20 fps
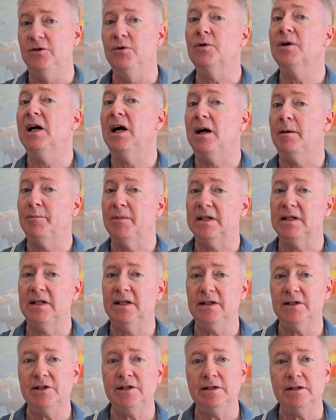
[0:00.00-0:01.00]
you
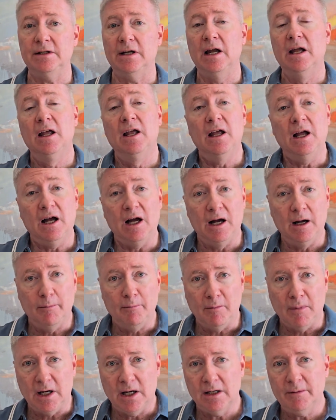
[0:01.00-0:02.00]
competition
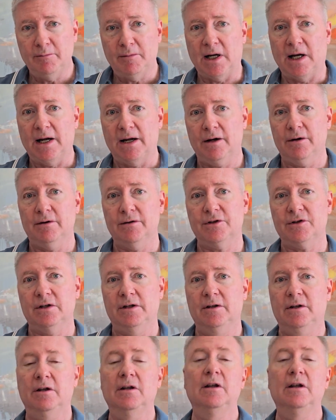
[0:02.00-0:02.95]
among buyers?